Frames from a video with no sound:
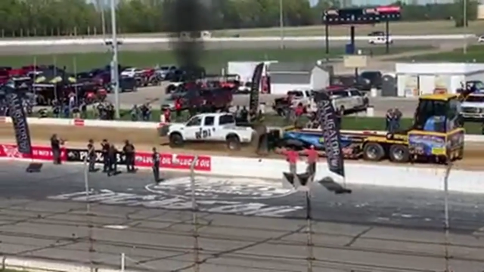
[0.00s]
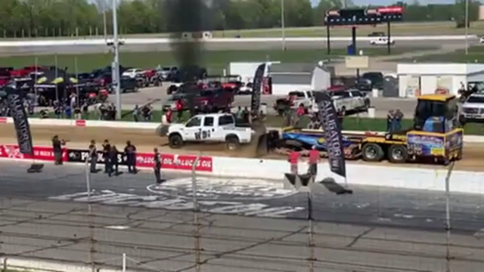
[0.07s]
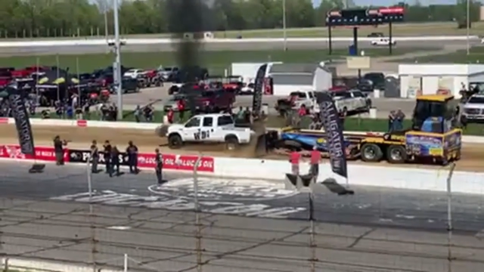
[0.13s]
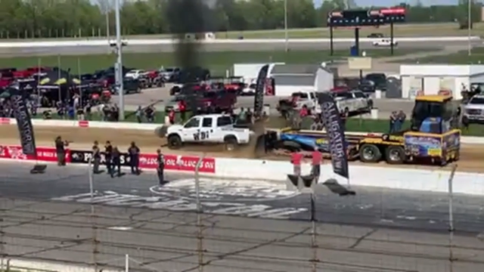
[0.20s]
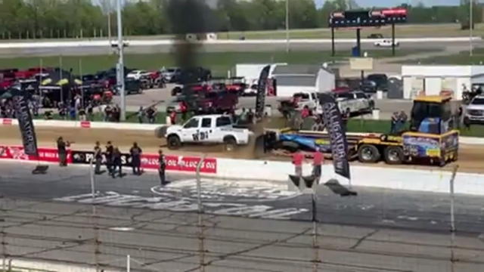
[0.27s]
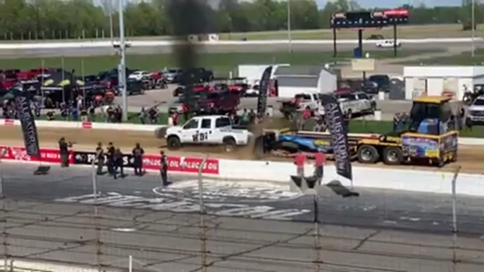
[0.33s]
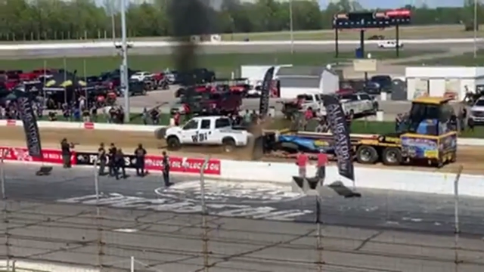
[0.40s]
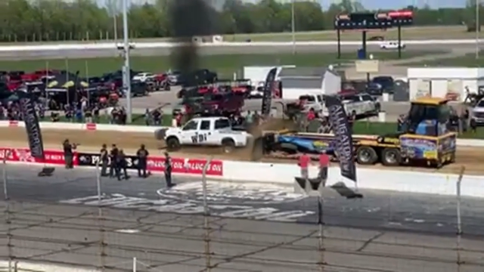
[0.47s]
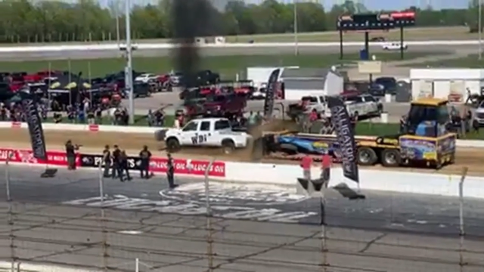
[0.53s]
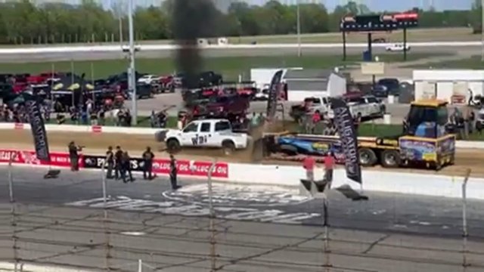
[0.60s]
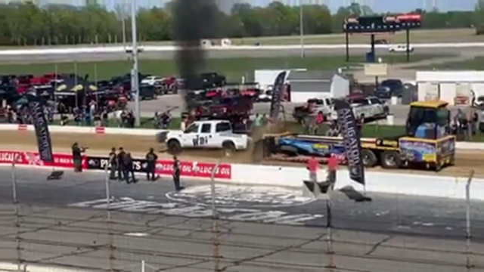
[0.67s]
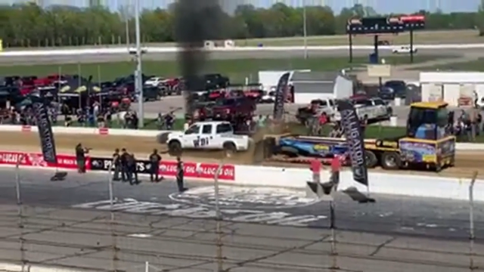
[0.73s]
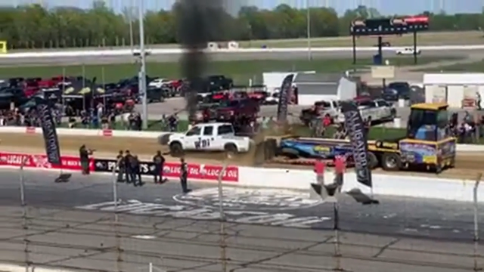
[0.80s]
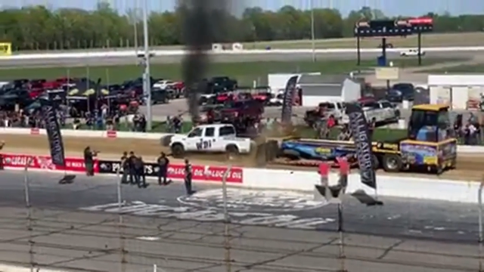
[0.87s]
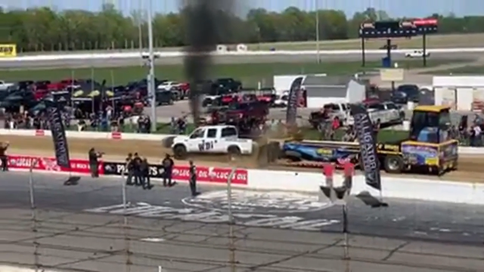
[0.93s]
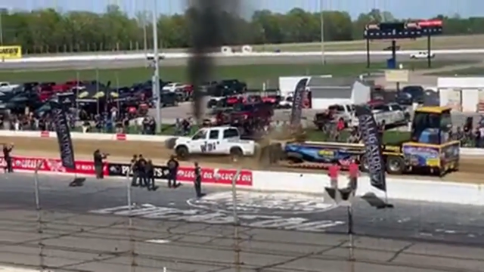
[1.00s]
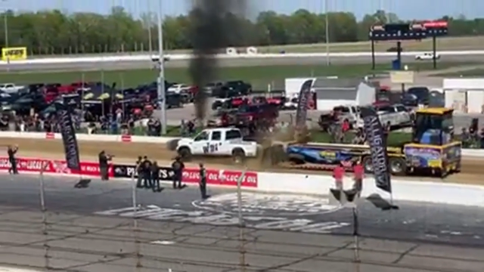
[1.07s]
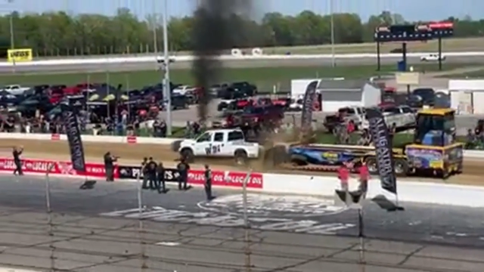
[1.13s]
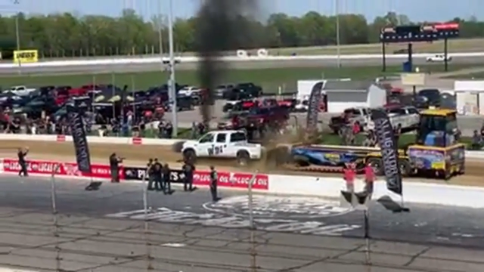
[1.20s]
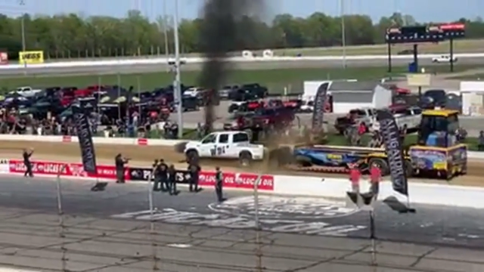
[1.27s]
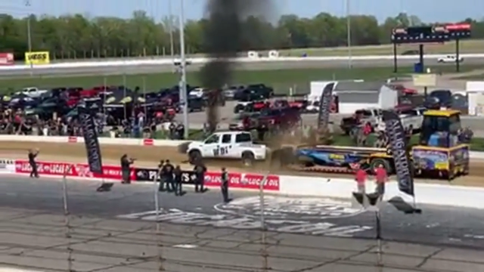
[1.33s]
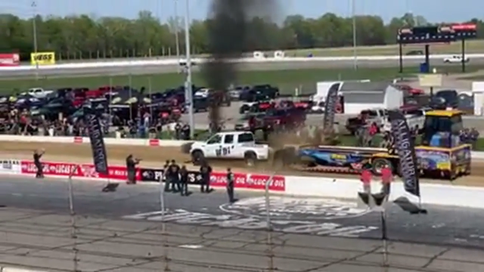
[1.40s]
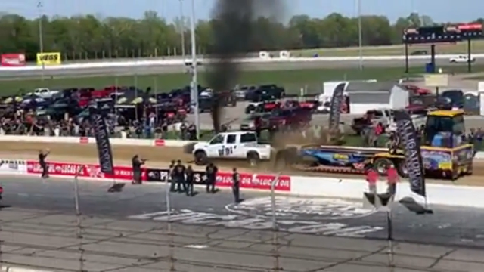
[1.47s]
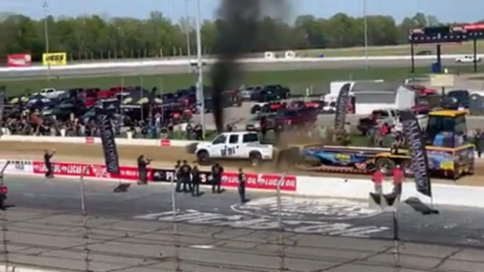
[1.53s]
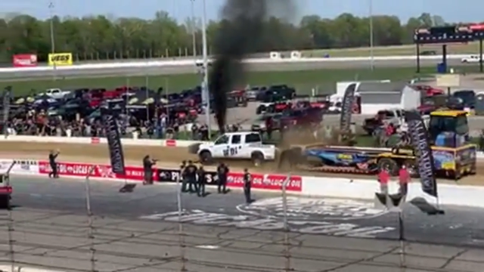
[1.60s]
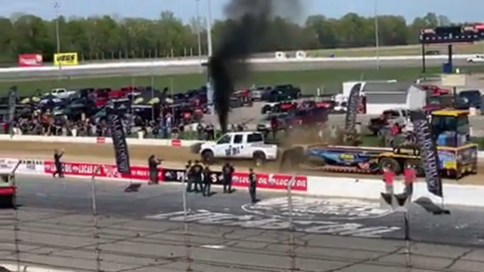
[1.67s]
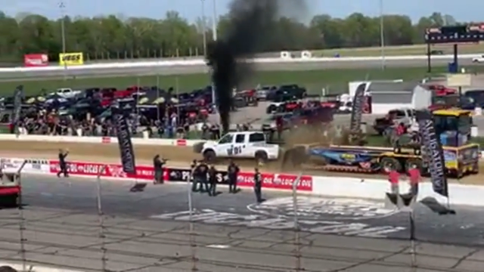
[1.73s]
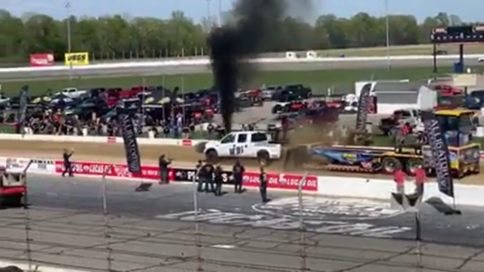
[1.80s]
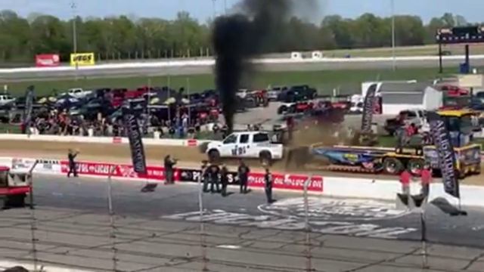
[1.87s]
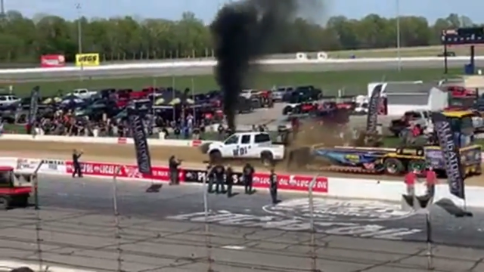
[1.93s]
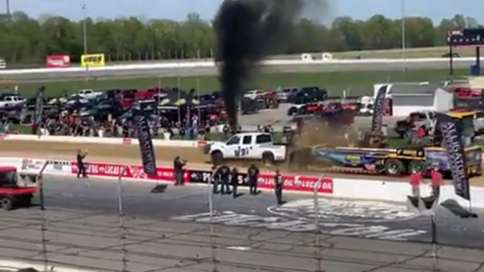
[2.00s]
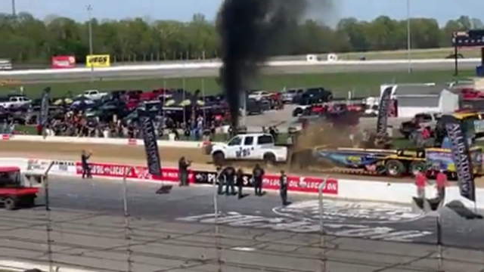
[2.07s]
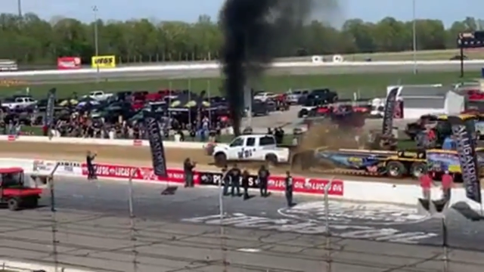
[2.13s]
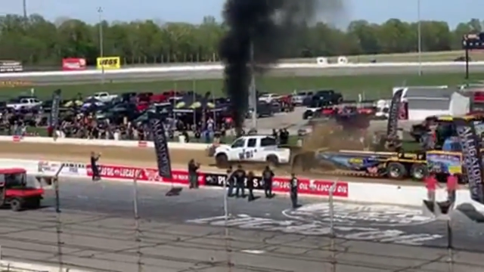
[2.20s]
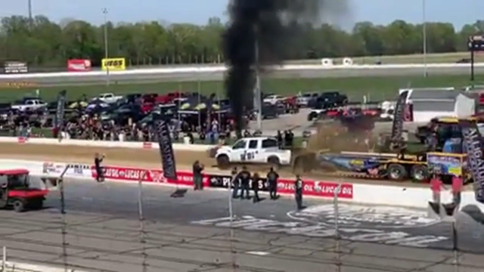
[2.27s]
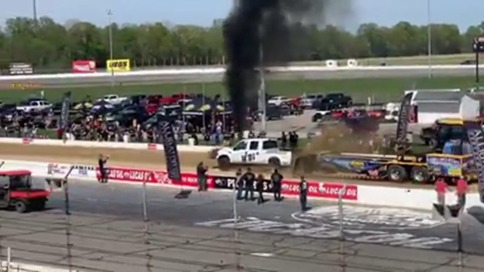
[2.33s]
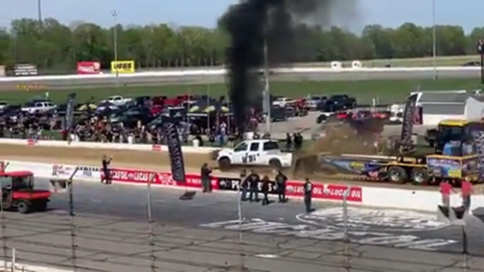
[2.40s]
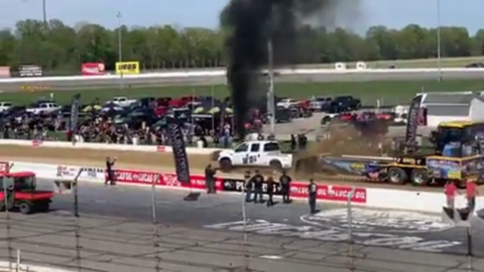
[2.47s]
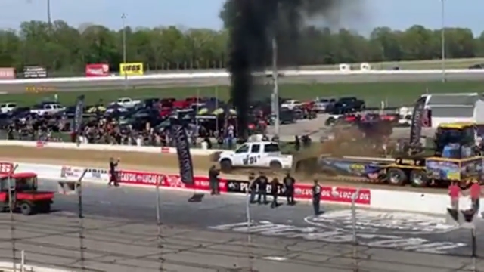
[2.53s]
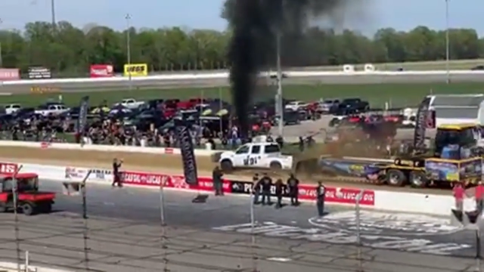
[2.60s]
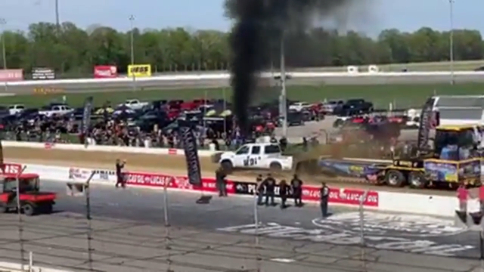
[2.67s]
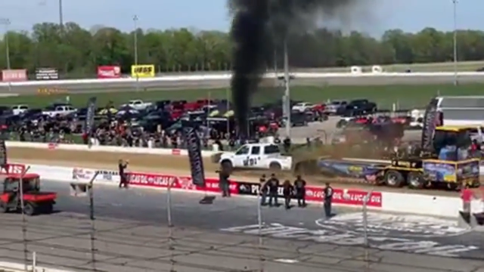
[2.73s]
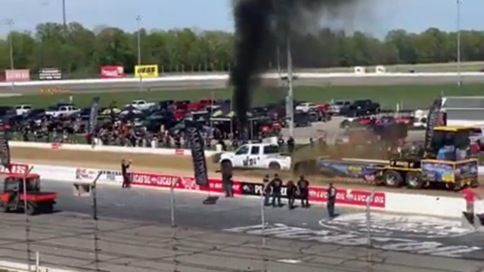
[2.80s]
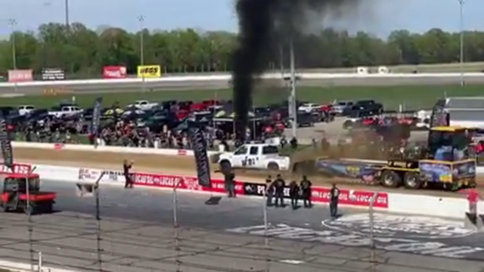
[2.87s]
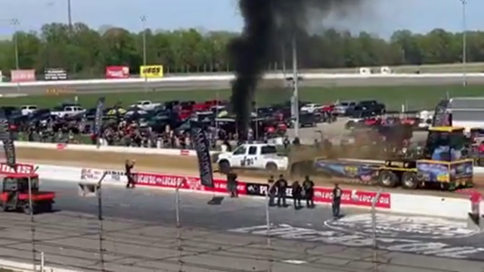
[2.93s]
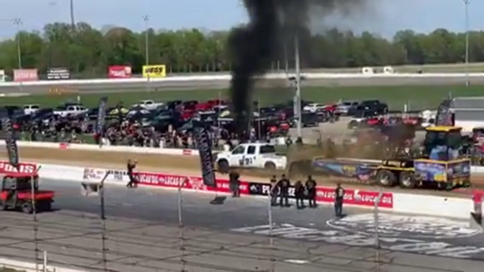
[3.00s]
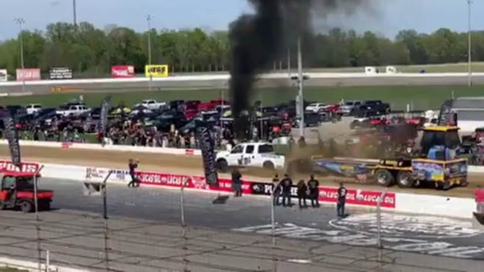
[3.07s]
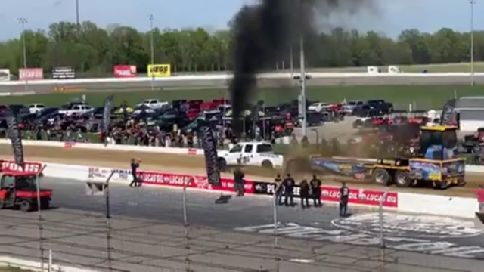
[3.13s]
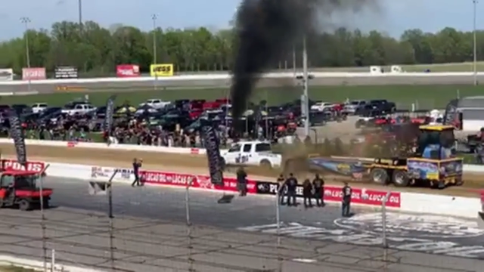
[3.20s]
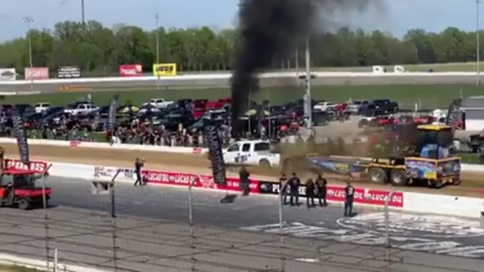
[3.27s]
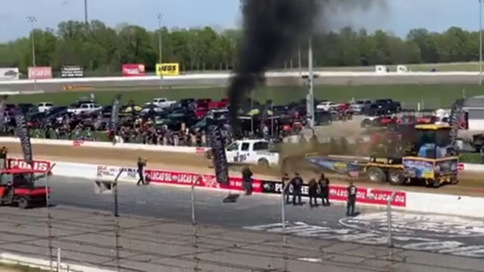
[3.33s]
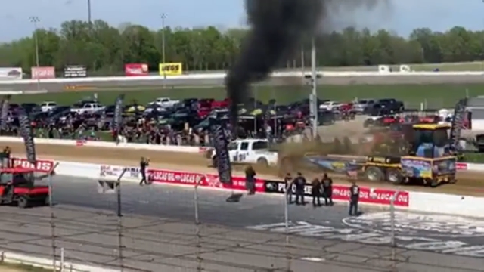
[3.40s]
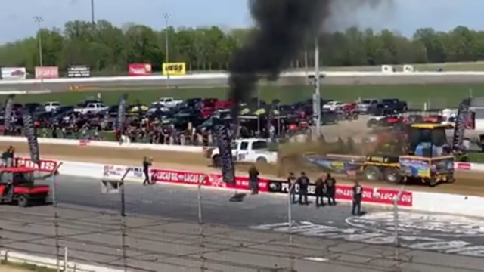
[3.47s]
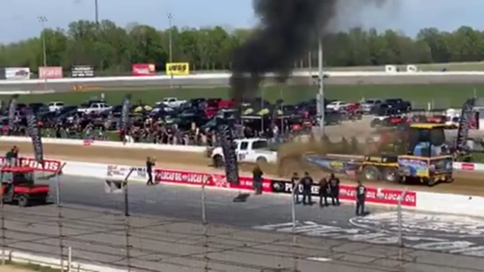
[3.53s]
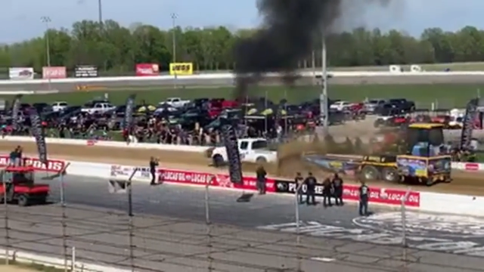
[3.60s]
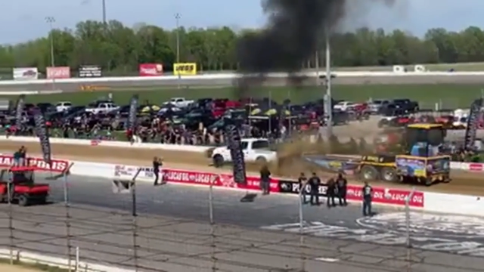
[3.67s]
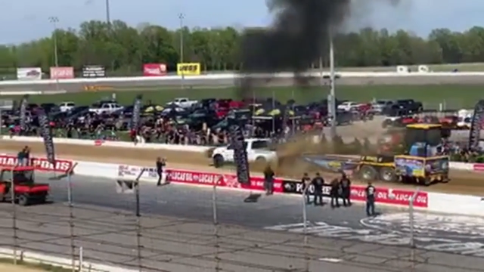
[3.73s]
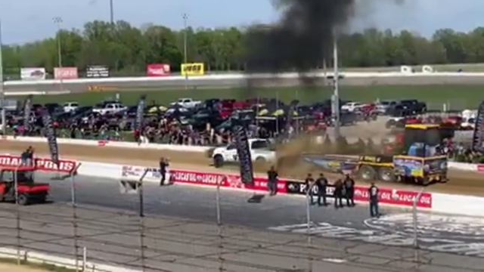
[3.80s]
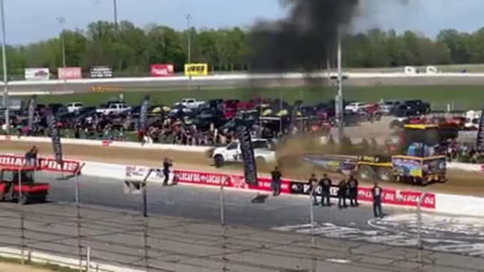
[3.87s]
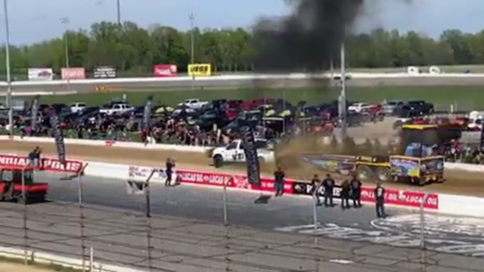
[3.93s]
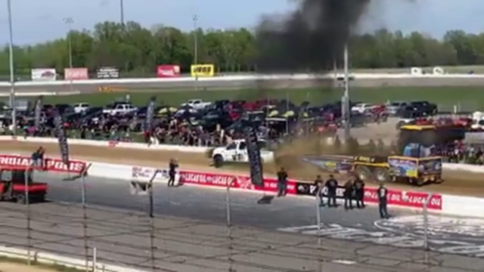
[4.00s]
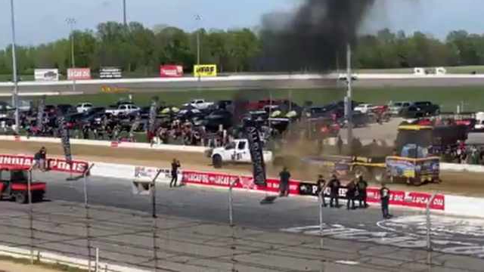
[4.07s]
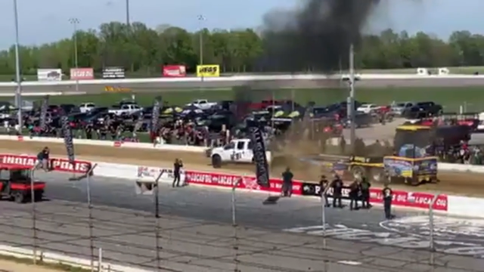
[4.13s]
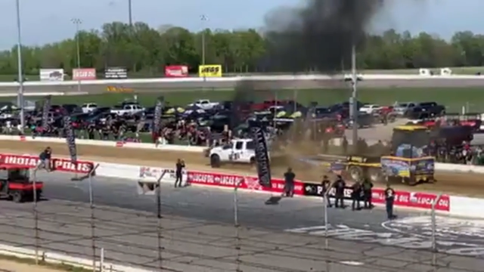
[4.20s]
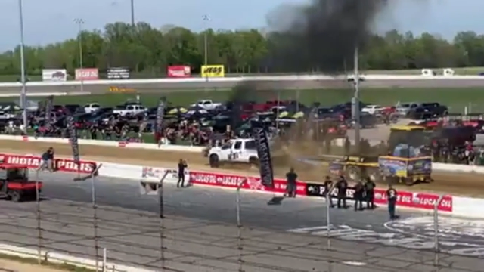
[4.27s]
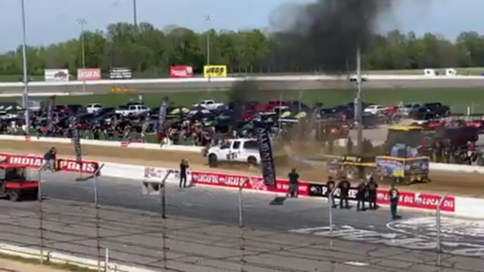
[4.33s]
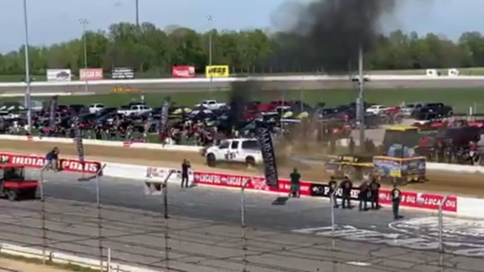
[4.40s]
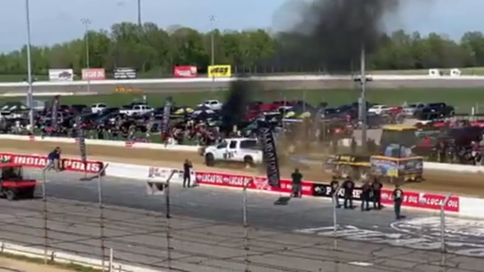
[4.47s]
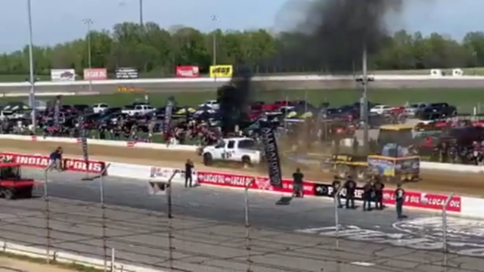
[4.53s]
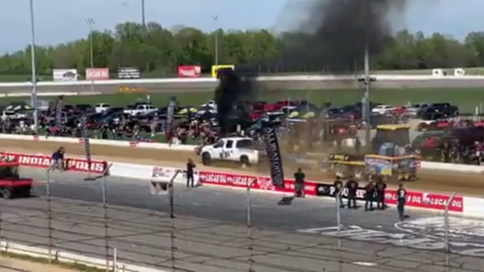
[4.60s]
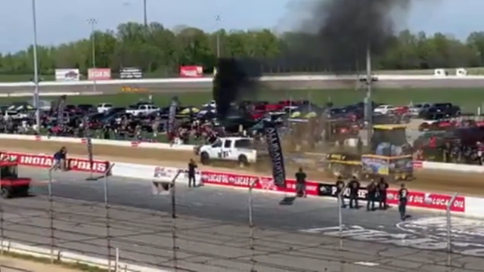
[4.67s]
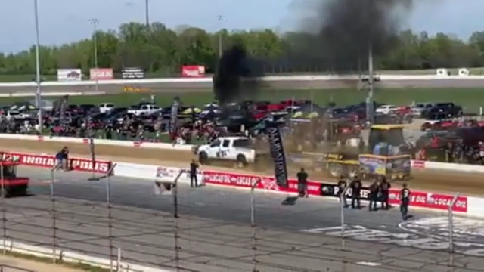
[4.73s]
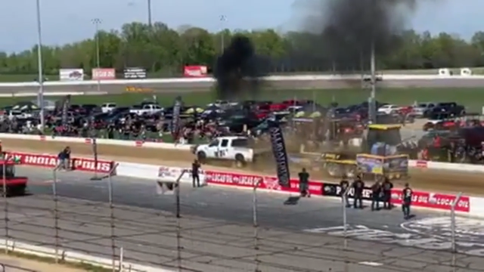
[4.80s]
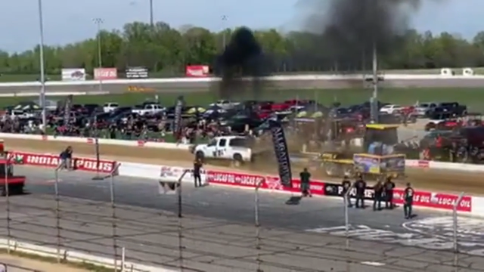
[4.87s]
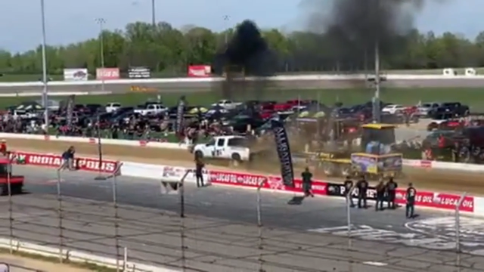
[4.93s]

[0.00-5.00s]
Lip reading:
Nobody's mouth can be seen.